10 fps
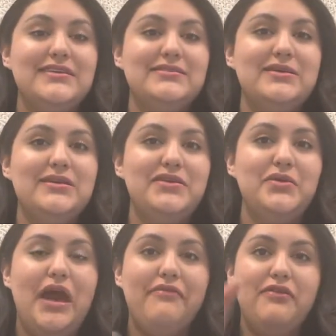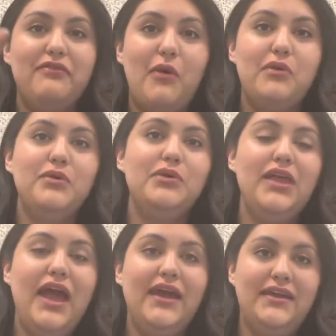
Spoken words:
So there you have the vocal line